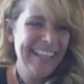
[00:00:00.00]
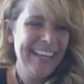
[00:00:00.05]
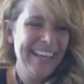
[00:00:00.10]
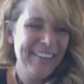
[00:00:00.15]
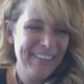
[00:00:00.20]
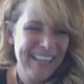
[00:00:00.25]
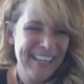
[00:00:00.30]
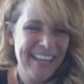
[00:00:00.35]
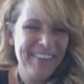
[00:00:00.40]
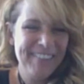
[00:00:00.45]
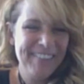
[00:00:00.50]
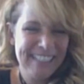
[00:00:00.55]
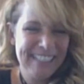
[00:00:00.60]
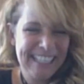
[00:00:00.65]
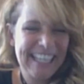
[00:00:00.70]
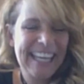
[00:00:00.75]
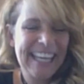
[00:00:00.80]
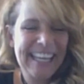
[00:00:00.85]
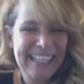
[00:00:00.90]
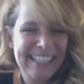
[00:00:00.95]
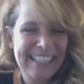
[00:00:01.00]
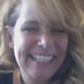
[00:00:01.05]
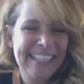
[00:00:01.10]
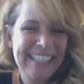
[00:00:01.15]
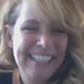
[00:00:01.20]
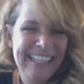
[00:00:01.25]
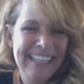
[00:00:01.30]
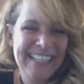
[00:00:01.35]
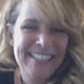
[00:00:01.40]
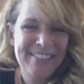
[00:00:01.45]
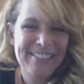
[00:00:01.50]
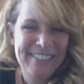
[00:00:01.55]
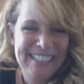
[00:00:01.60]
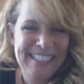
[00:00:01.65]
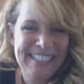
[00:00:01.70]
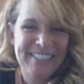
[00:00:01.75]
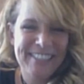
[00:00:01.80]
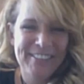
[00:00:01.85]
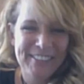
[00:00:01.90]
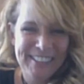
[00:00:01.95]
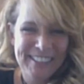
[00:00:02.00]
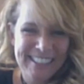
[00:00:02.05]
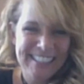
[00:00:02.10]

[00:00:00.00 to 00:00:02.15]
Yeah, we have it in Canada. Yes, we do.